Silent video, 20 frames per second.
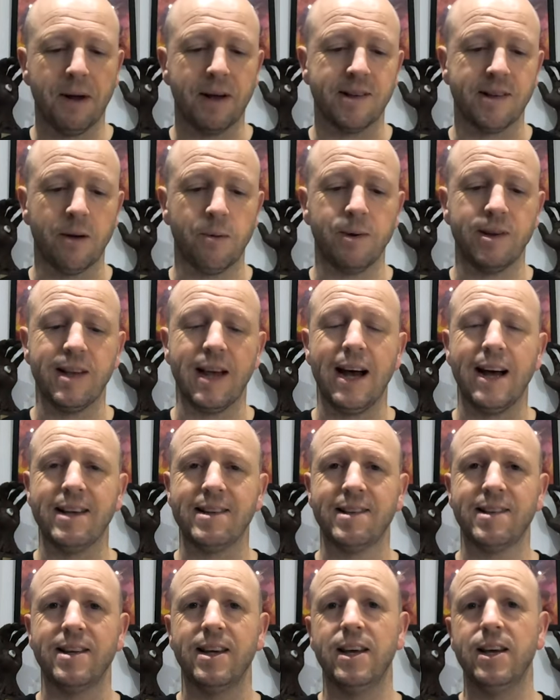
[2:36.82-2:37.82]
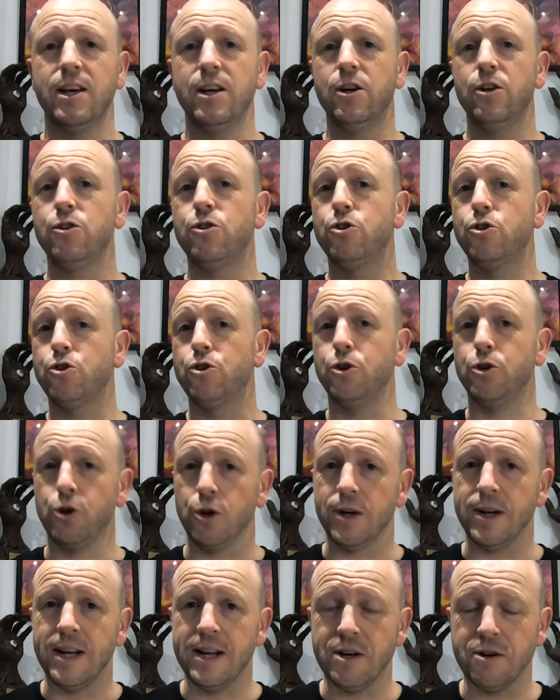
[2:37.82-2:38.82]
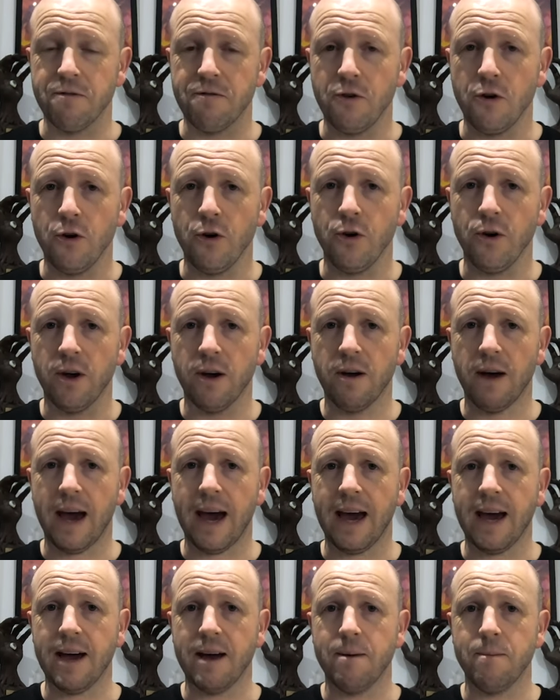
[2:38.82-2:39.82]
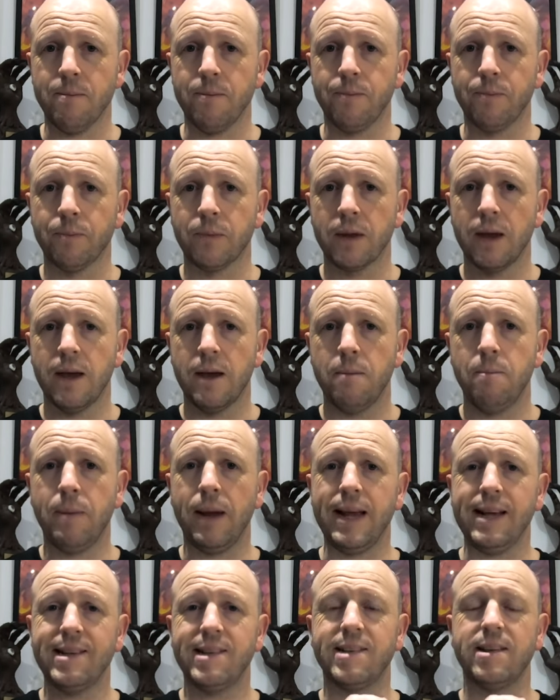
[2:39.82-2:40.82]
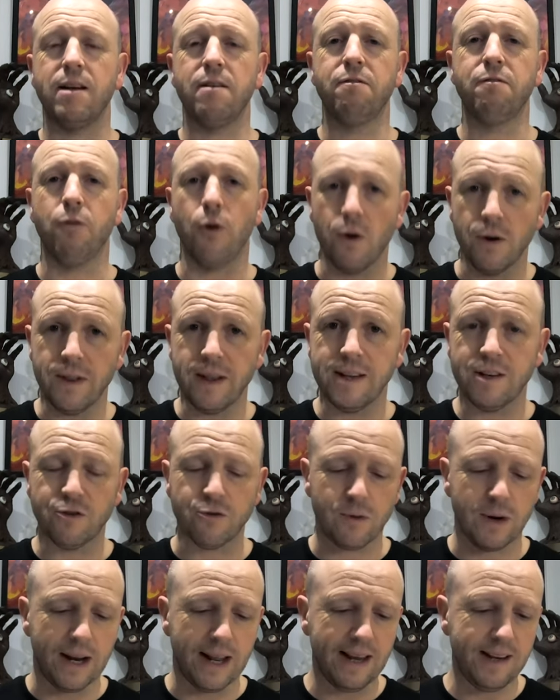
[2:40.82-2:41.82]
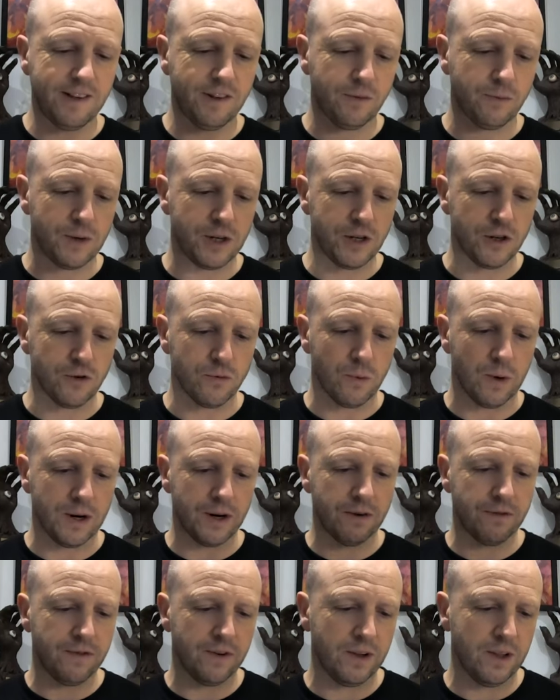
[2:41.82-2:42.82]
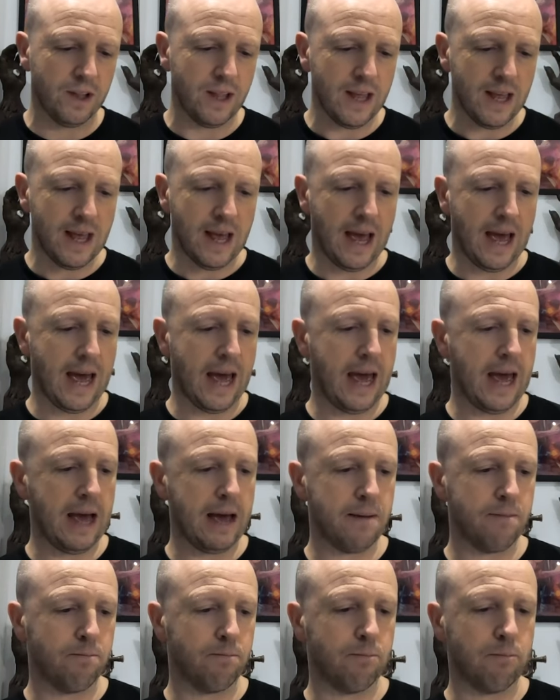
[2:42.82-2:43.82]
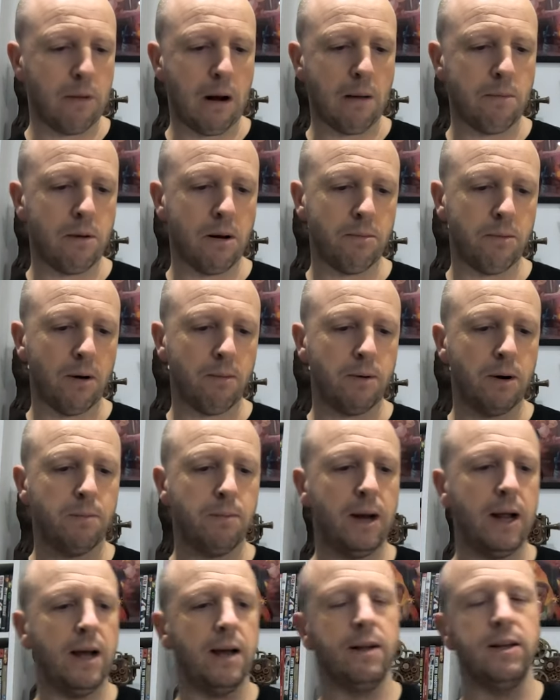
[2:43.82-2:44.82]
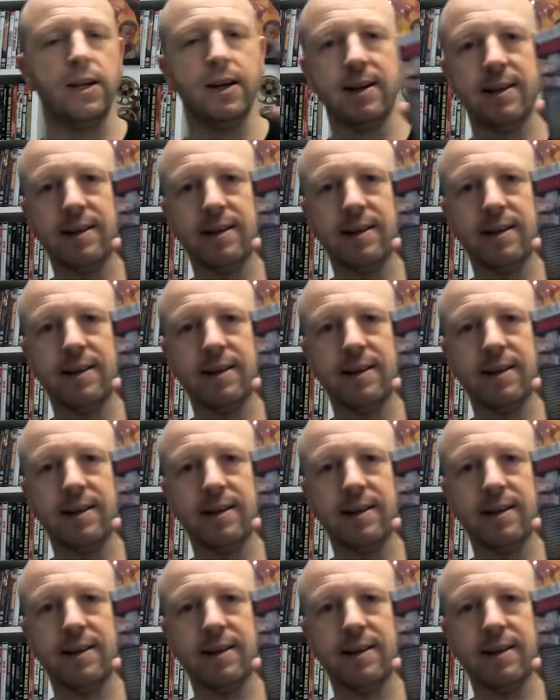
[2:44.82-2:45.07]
because I was asked to do an interview piece for this release, which is wonderful. Blah blah blah blah blah. You